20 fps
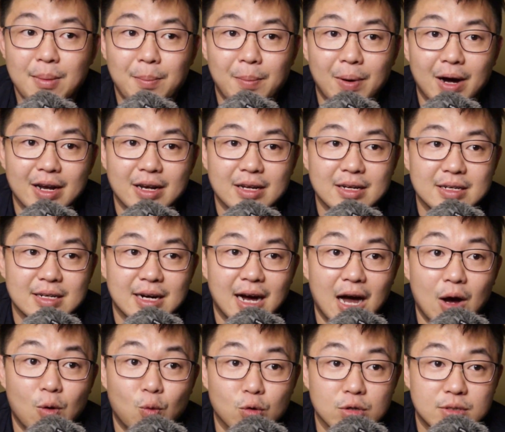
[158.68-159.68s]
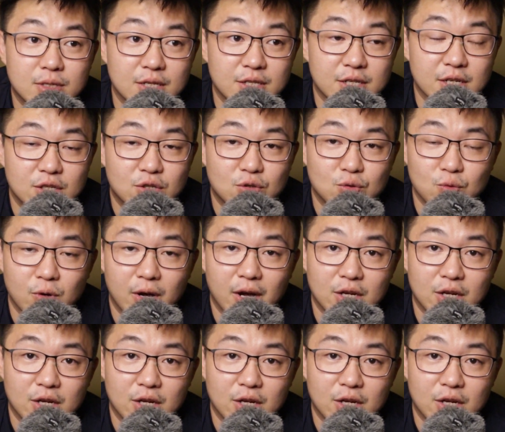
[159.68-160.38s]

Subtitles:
But I would suggest to